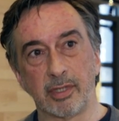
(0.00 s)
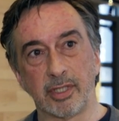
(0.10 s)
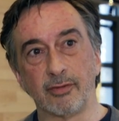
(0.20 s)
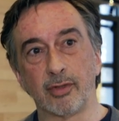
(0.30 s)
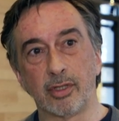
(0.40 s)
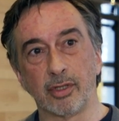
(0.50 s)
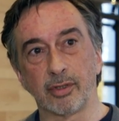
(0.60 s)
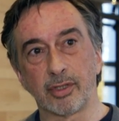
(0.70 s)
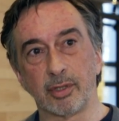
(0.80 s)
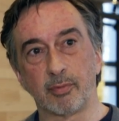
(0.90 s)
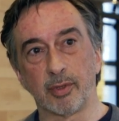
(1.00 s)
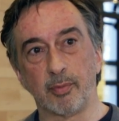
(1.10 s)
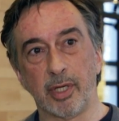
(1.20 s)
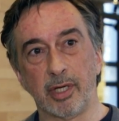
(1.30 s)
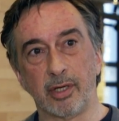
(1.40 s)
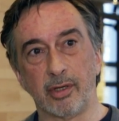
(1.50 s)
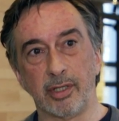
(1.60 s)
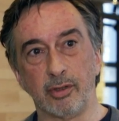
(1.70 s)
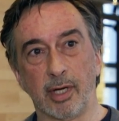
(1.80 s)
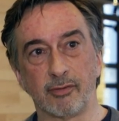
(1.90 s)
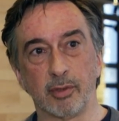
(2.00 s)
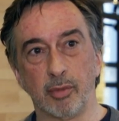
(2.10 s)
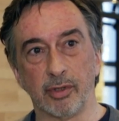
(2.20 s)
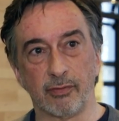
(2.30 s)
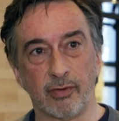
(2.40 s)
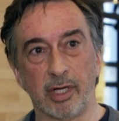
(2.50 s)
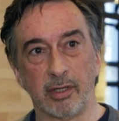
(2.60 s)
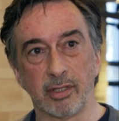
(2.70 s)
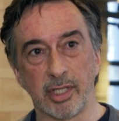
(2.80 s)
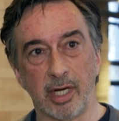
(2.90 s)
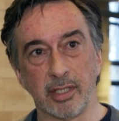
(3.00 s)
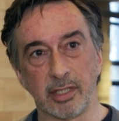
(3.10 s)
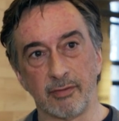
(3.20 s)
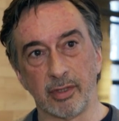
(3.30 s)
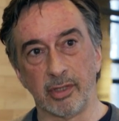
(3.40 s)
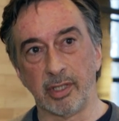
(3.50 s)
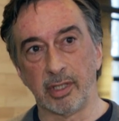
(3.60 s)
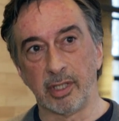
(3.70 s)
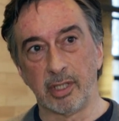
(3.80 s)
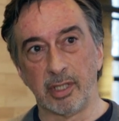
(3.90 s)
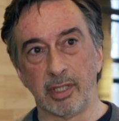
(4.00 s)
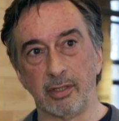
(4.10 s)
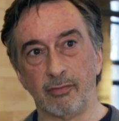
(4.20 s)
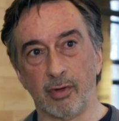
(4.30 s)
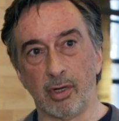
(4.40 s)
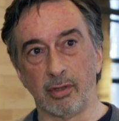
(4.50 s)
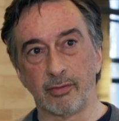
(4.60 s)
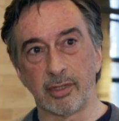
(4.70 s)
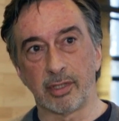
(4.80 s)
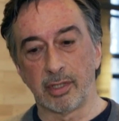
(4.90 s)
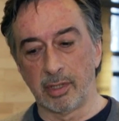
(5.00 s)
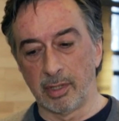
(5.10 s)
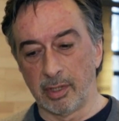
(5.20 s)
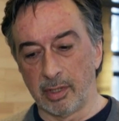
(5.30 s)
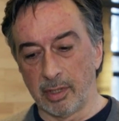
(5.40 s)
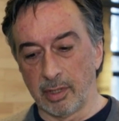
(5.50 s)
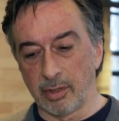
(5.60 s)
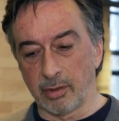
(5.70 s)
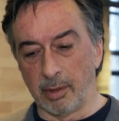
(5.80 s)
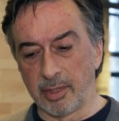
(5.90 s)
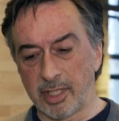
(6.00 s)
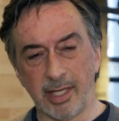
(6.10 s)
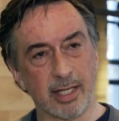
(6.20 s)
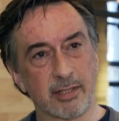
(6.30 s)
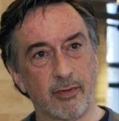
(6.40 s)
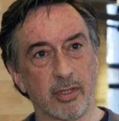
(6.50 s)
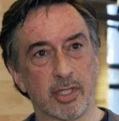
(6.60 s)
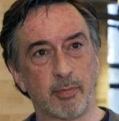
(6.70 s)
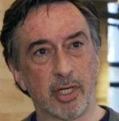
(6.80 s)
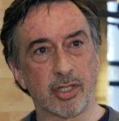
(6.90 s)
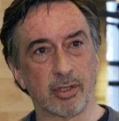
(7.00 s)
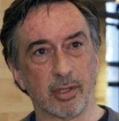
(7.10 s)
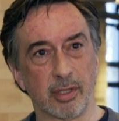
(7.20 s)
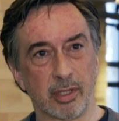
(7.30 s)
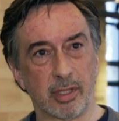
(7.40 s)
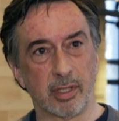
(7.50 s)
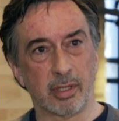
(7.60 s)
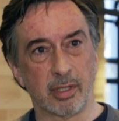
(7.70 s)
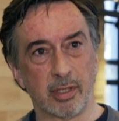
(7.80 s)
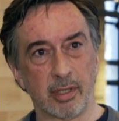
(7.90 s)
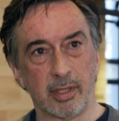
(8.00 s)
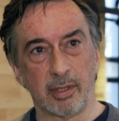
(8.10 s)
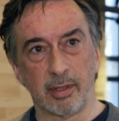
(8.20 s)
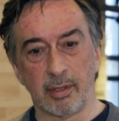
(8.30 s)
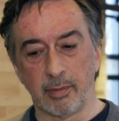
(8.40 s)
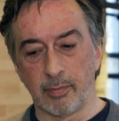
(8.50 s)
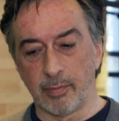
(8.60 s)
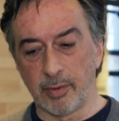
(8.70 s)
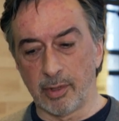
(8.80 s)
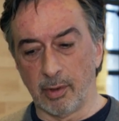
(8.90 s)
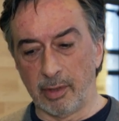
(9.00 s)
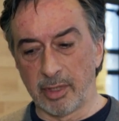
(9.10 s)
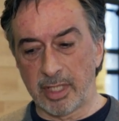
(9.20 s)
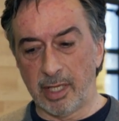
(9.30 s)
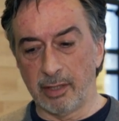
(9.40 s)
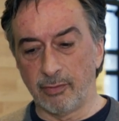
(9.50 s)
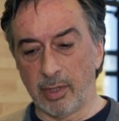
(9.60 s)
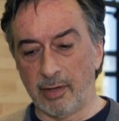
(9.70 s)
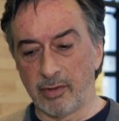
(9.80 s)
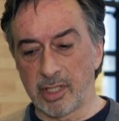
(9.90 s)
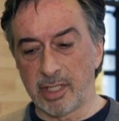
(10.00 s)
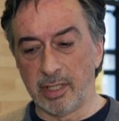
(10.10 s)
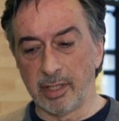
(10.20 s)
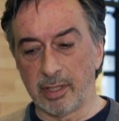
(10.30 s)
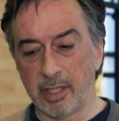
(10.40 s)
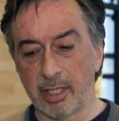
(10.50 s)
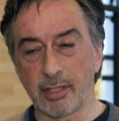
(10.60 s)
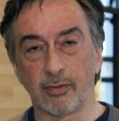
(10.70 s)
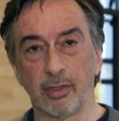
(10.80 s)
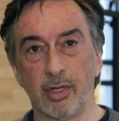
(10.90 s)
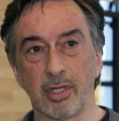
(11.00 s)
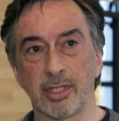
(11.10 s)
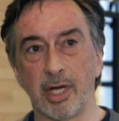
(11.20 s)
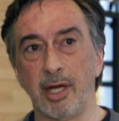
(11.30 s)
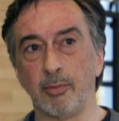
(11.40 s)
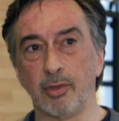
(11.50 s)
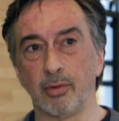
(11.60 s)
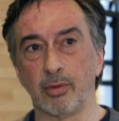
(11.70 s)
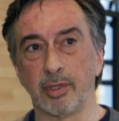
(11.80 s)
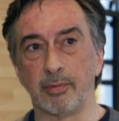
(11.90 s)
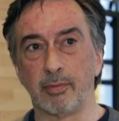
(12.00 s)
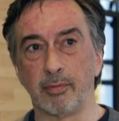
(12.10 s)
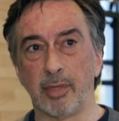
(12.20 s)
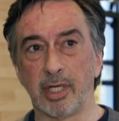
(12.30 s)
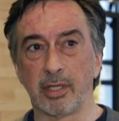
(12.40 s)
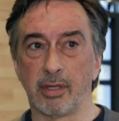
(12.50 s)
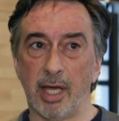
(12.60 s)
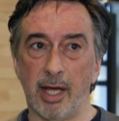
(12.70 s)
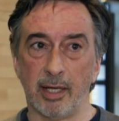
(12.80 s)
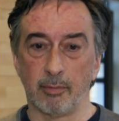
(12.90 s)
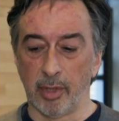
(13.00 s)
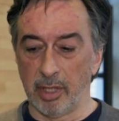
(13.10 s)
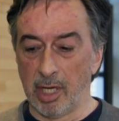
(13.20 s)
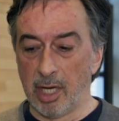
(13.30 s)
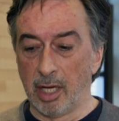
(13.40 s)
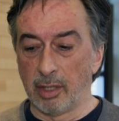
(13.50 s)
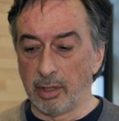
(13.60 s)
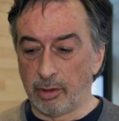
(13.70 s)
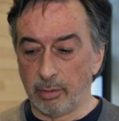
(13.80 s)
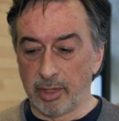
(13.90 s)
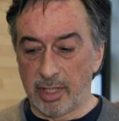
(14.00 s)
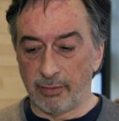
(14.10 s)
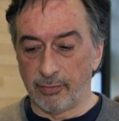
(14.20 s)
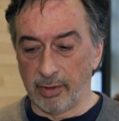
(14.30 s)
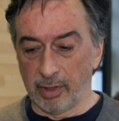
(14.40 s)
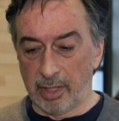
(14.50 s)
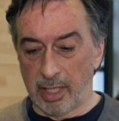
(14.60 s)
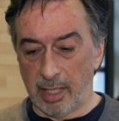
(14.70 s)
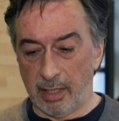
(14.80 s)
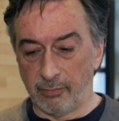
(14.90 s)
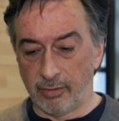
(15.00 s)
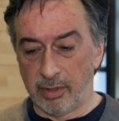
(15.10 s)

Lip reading: difficult to prepare, and you have to build a fire outside. It's very involved. So I would say that's very special. So I would say if you haven't seen guests for a long time, you would make that, but you would definitely have